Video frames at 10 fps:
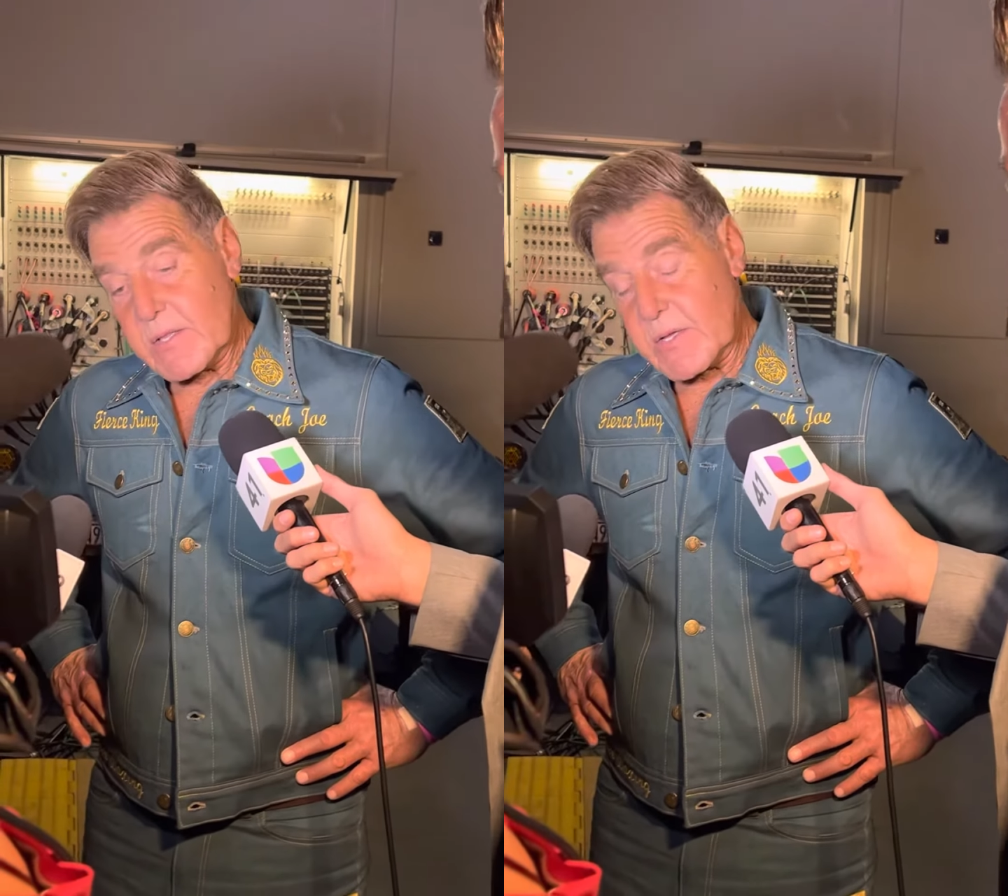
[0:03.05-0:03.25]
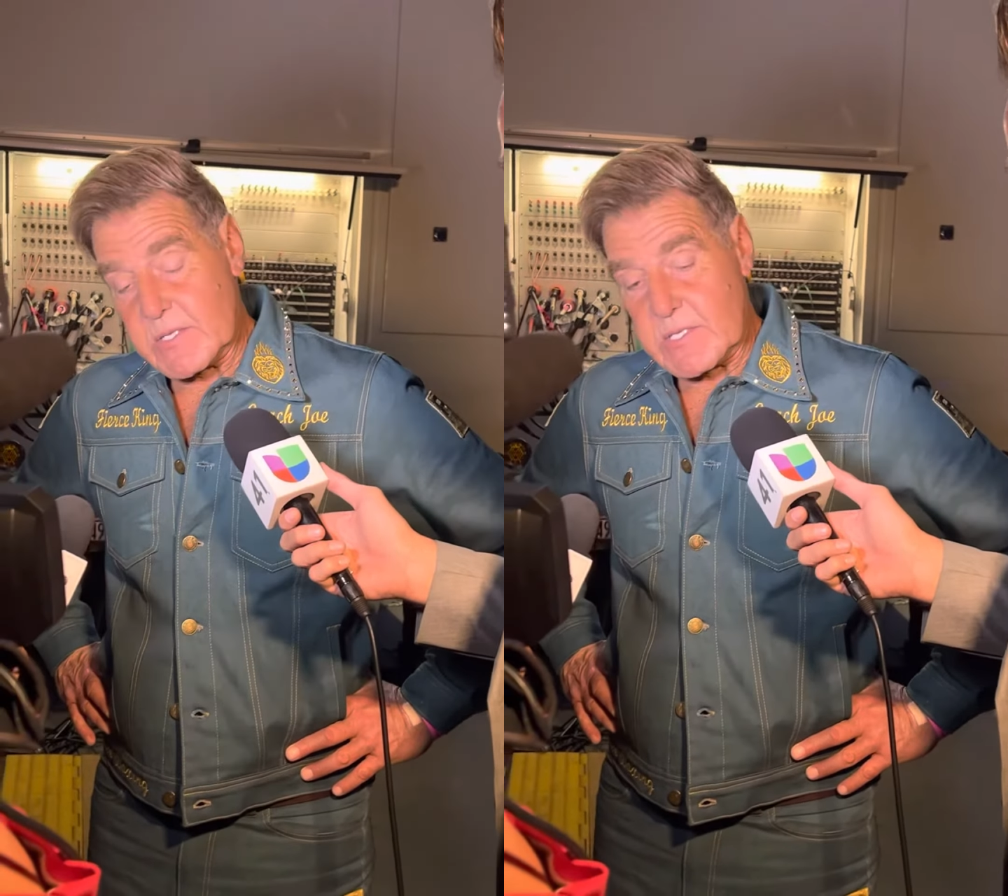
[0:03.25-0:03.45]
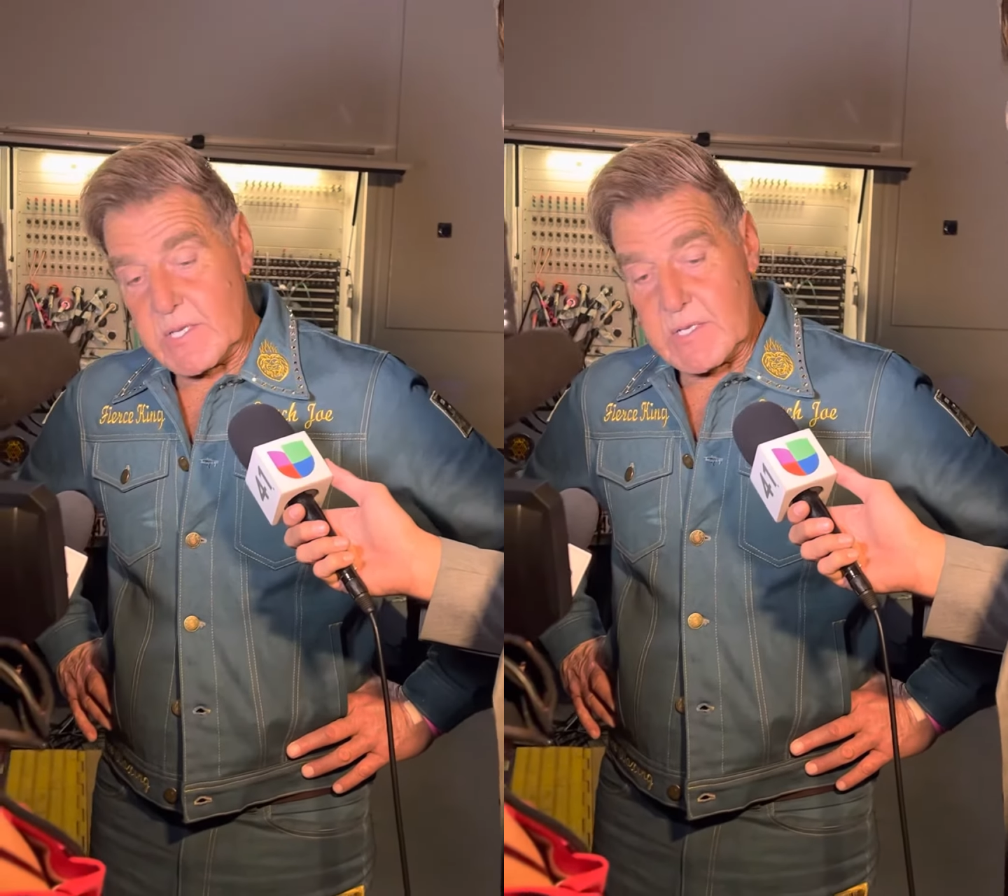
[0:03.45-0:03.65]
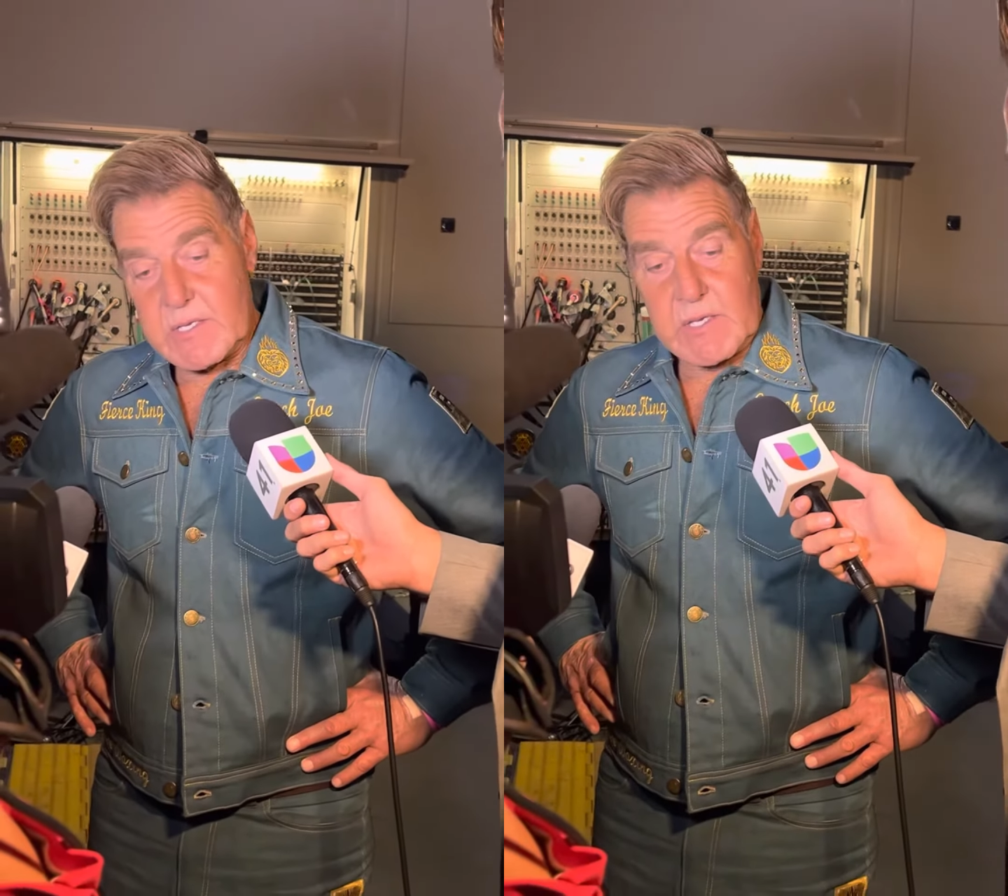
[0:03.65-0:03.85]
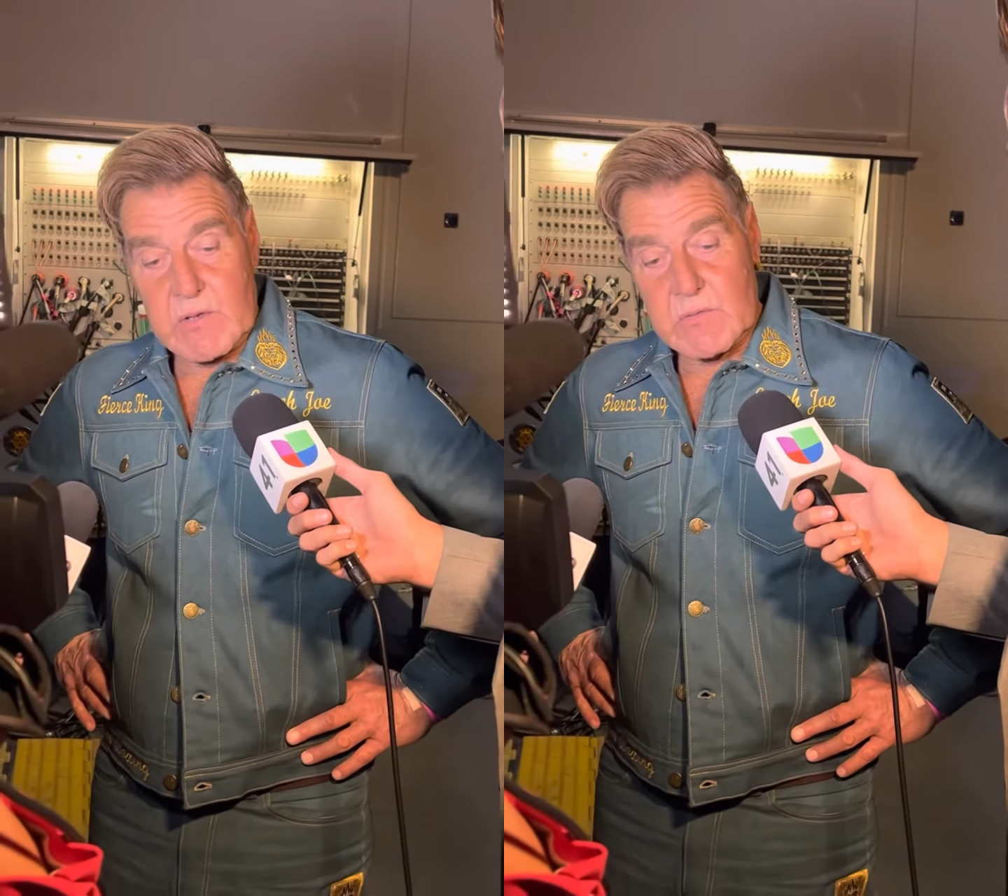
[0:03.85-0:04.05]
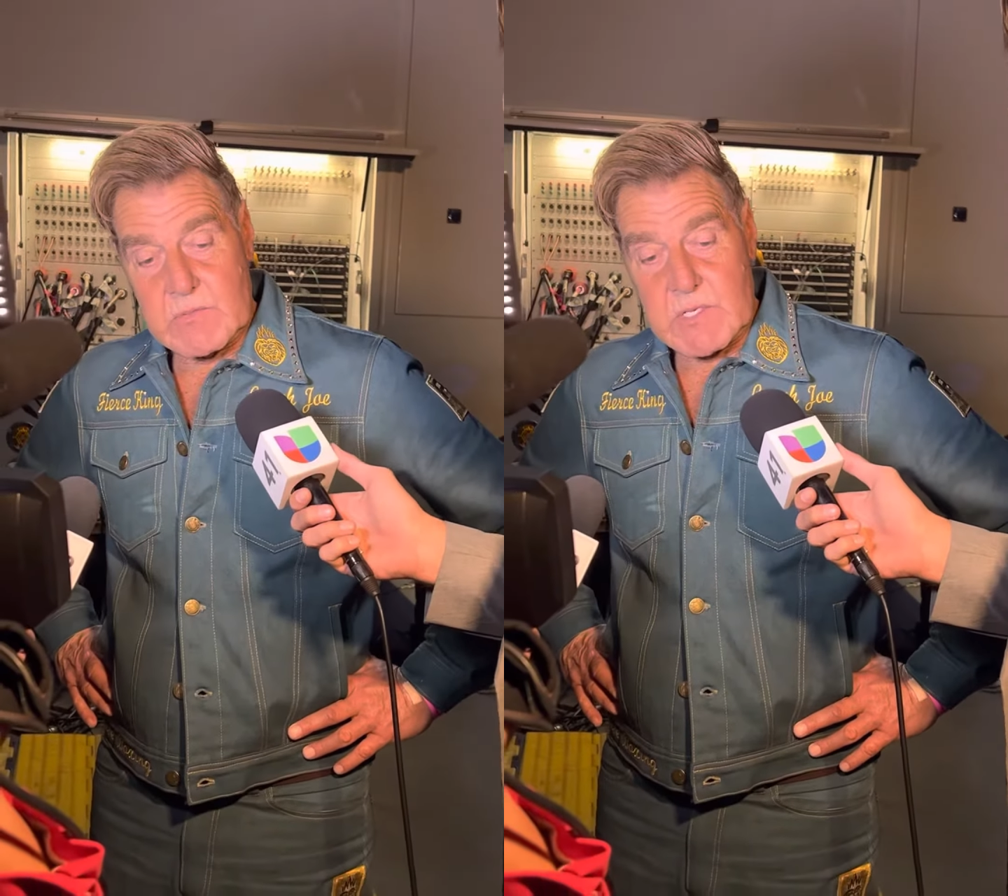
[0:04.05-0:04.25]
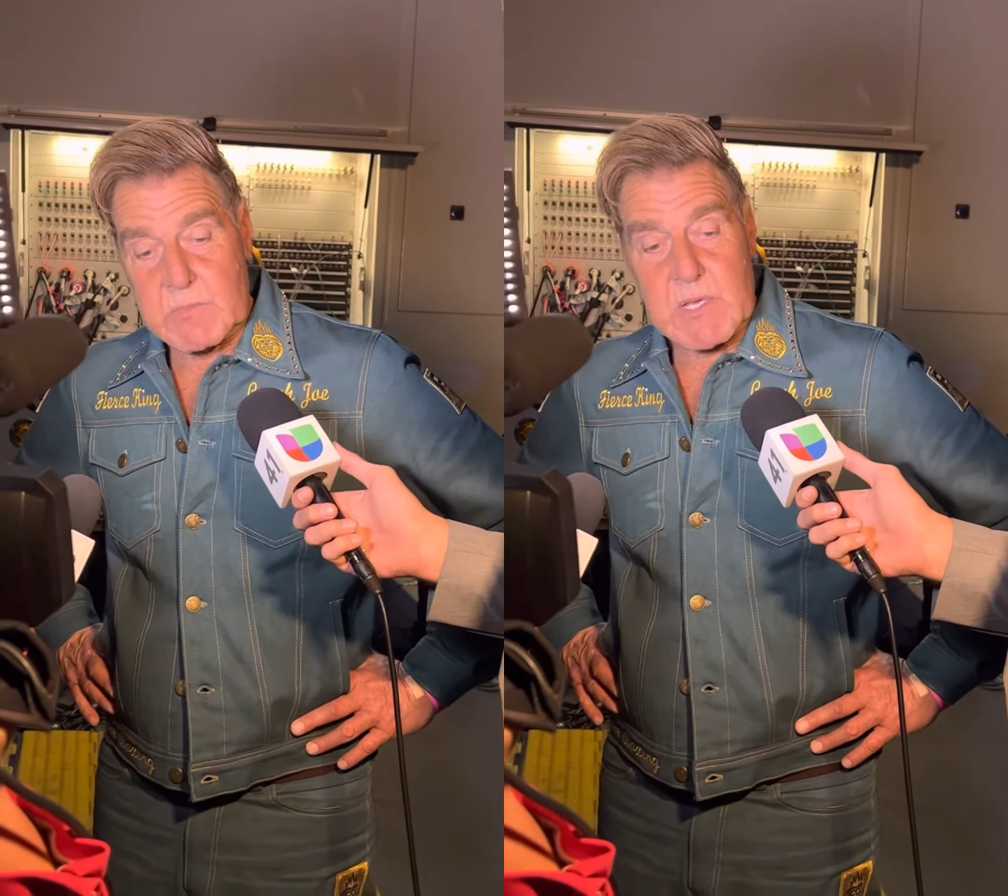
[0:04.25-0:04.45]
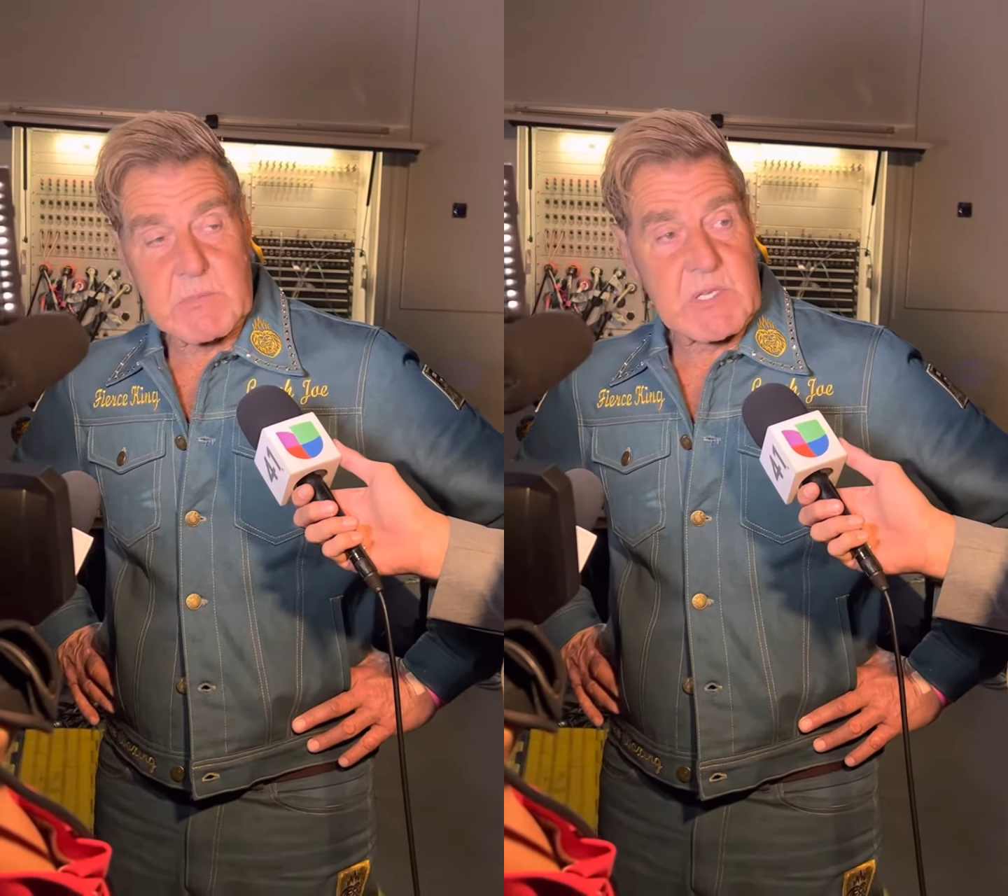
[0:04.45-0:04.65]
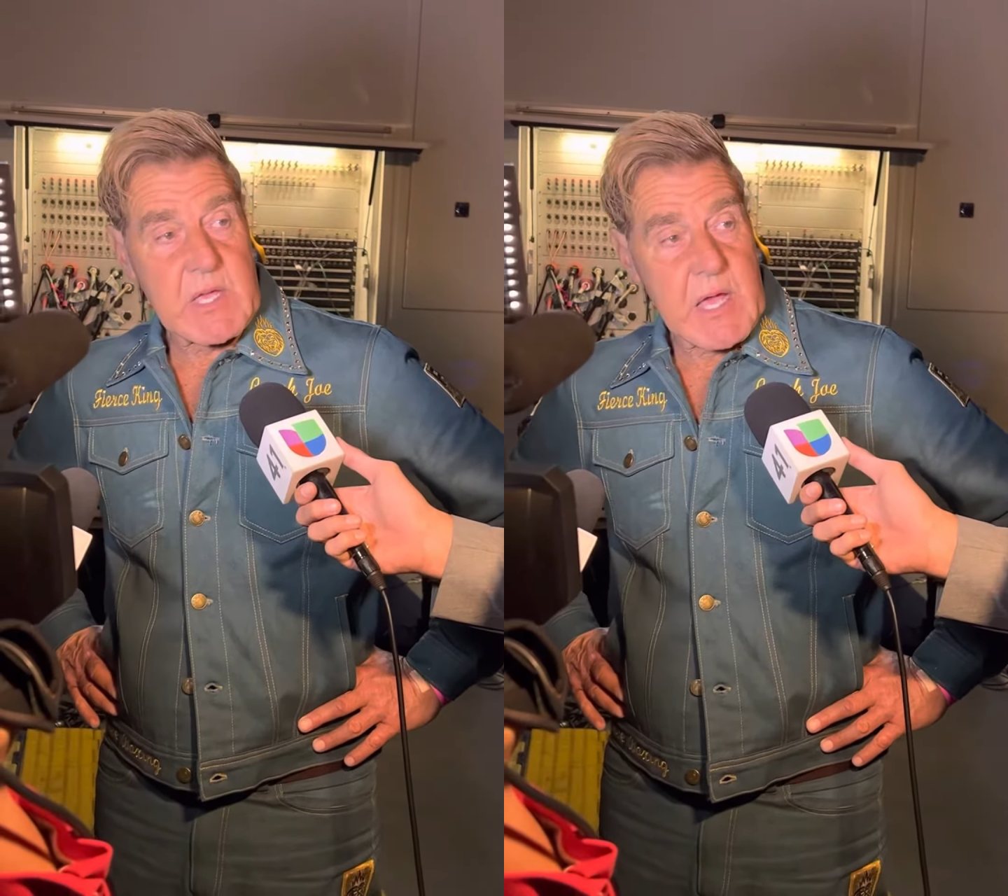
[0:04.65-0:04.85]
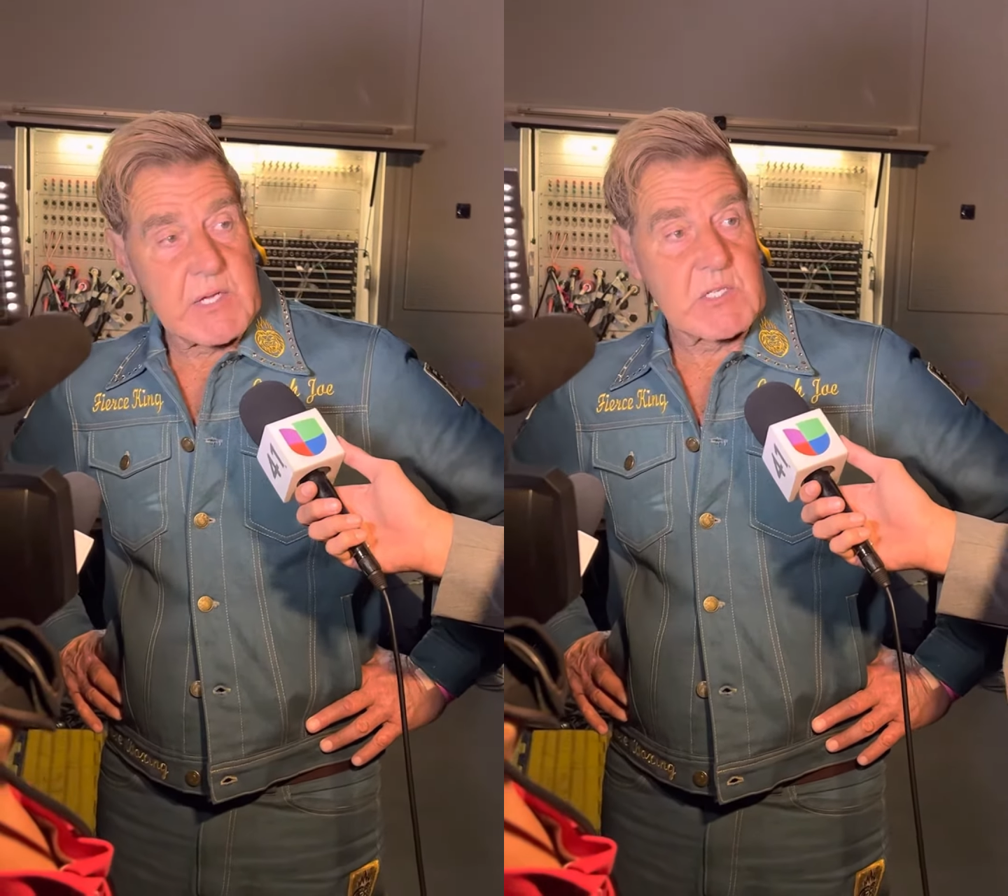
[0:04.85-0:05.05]
Look, it's, you know, sometimes a
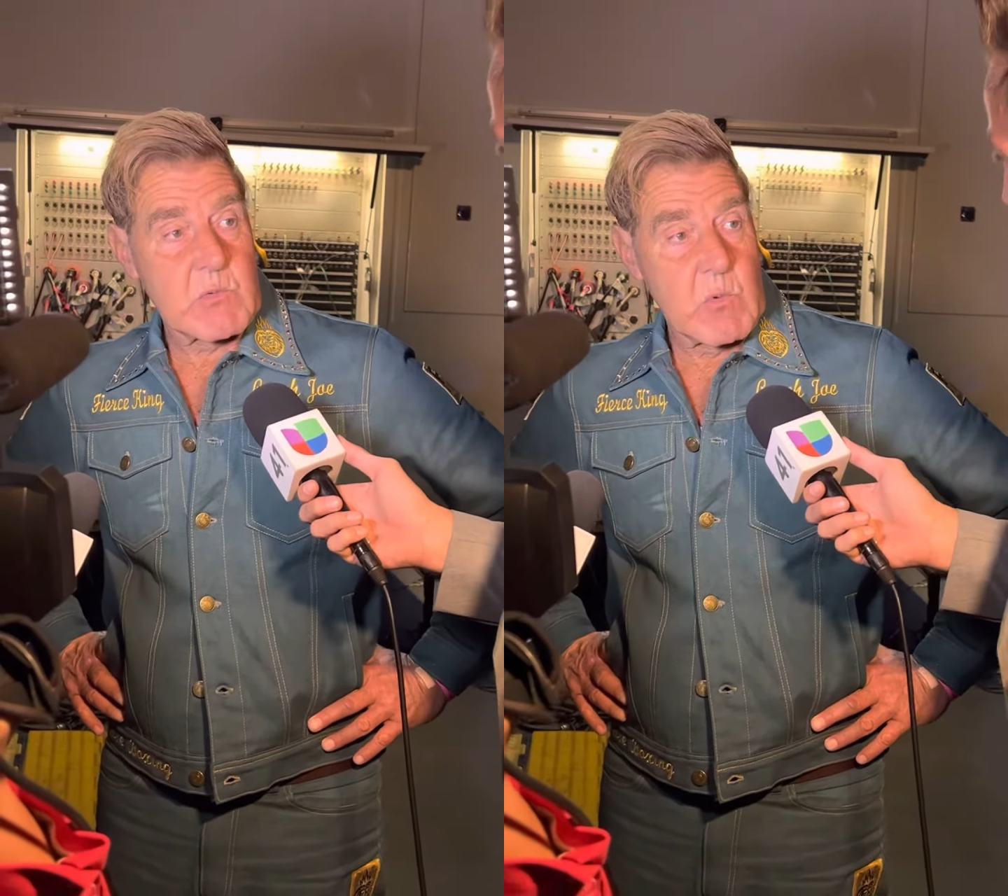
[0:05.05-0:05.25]
guy just